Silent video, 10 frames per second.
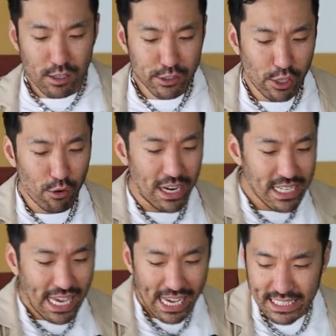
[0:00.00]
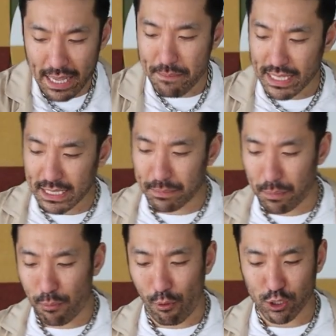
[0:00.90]
So in case I mess up the
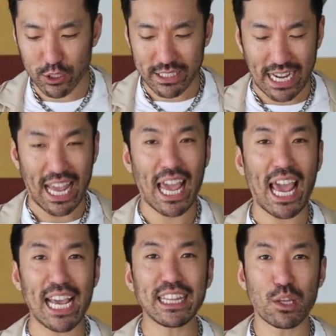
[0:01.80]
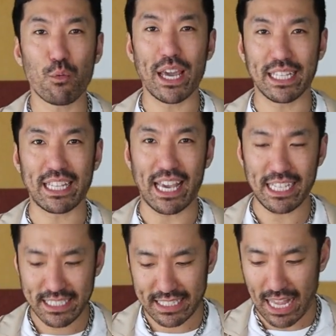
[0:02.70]
proportions and I hate the way it
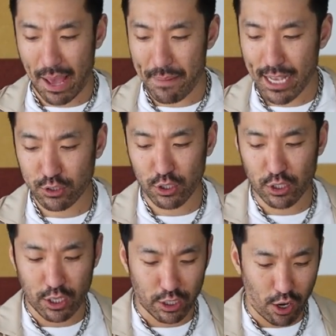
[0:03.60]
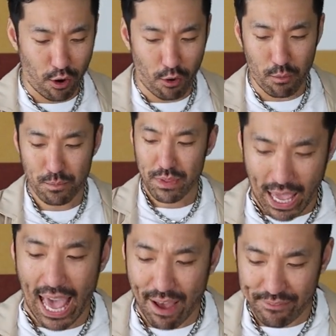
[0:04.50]
tastes, I'm actually gonna go
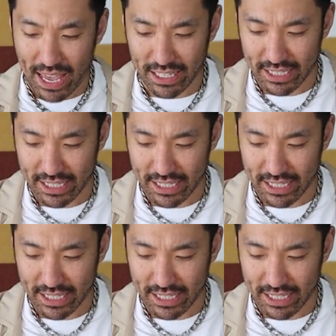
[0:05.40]
half at a